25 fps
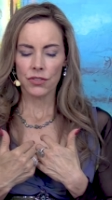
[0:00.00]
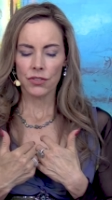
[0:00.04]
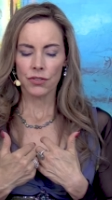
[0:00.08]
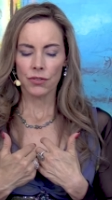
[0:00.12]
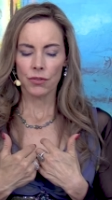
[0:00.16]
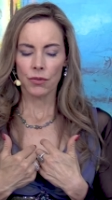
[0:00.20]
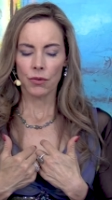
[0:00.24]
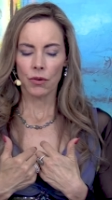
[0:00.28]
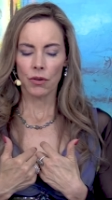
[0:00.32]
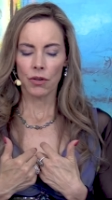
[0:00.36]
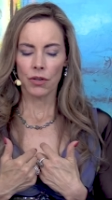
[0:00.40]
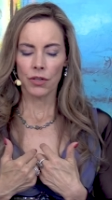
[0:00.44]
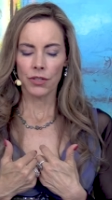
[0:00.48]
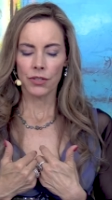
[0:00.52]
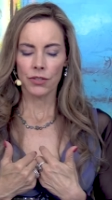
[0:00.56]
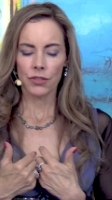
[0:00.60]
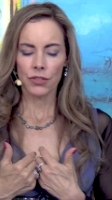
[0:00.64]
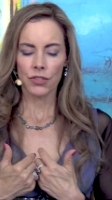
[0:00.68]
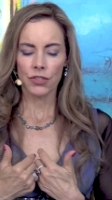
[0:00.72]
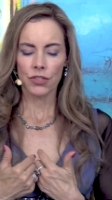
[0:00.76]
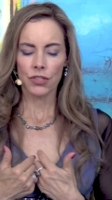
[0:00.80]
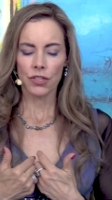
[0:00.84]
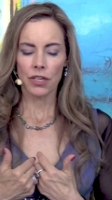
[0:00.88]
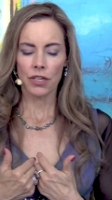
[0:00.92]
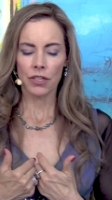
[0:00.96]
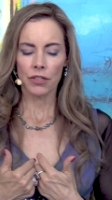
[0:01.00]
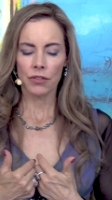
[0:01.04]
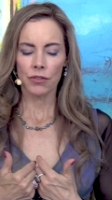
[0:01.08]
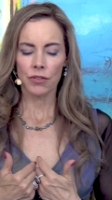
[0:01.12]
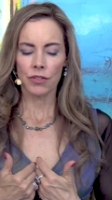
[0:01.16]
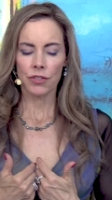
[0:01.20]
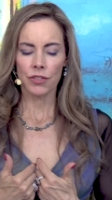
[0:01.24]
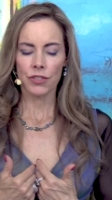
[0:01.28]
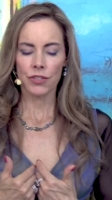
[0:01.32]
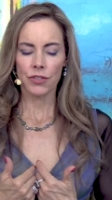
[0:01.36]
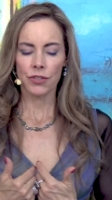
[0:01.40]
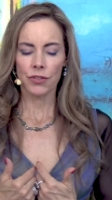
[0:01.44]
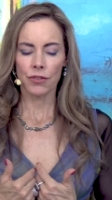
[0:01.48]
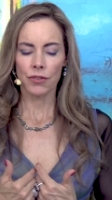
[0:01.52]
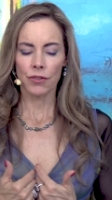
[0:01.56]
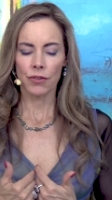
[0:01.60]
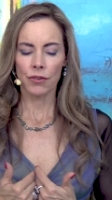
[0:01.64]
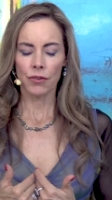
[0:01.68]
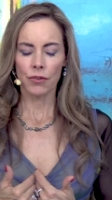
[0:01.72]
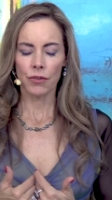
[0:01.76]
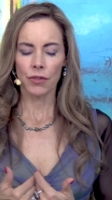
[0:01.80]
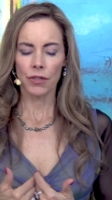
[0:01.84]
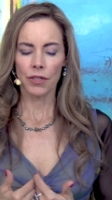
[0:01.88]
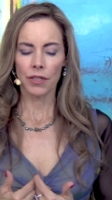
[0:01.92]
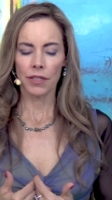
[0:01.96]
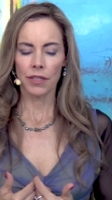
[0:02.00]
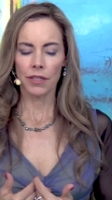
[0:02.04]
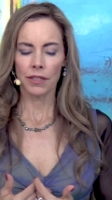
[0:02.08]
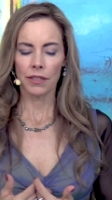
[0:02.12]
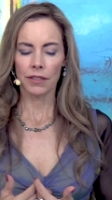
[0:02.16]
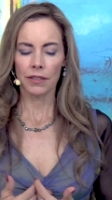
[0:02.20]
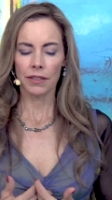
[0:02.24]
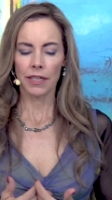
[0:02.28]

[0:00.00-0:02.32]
through all your chakras, your aura,